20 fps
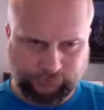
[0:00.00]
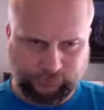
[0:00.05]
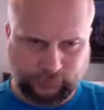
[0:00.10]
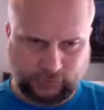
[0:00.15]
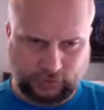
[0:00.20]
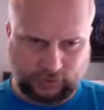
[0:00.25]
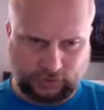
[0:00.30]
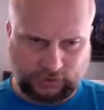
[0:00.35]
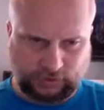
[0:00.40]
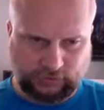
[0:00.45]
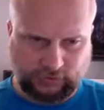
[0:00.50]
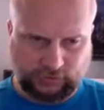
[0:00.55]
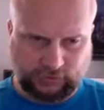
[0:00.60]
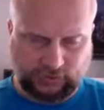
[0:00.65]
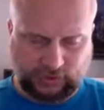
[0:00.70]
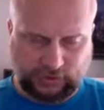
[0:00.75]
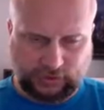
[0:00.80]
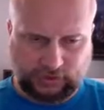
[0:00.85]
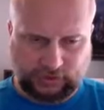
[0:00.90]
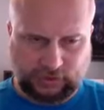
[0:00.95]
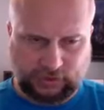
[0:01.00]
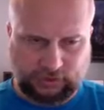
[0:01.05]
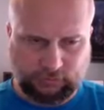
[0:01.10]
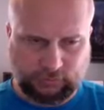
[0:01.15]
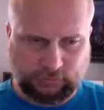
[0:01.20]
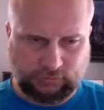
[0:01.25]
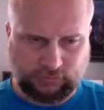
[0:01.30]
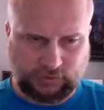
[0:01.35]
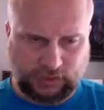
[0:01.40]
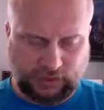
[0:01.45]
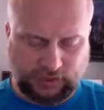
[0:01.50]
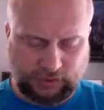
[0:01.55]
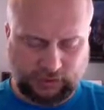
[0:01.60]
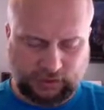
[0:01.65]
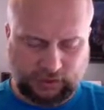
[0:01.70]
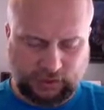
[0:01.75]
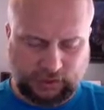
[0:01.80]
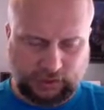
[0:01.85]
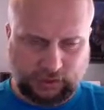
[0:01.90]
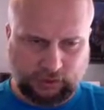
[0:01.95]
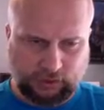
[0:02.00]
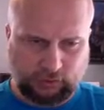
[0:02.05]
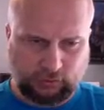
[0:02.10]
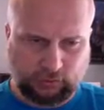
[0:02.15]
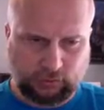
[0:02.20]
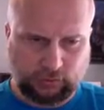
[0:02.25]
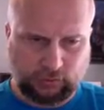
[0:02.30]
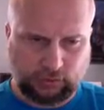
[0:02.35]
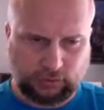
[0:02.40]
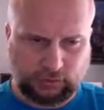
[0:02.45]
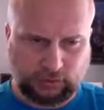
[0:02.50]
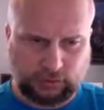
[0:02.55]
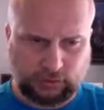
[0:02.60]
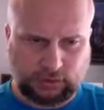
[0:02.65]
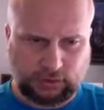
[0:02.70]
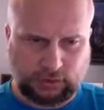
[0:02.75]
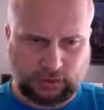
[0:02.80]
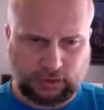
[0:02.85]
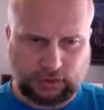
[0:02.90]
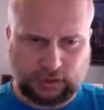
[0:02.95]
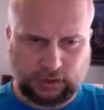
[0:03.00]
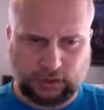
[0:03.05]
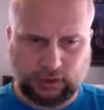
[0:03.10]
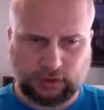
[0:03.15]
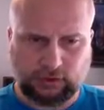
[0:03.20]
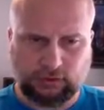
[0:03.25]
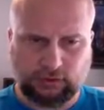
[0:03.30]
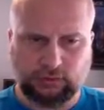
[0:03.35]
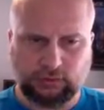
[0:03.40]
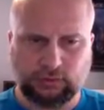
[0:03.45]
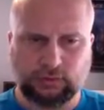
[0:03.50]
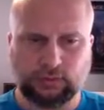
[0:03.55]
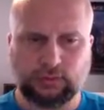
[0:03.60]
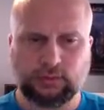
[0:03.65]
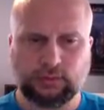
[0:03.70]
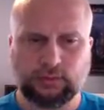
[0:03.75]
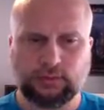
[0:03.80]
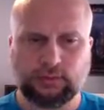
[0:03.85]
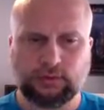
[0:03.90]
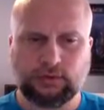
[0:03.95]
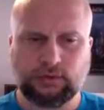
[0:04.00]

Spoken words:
Let's say we've got "How are you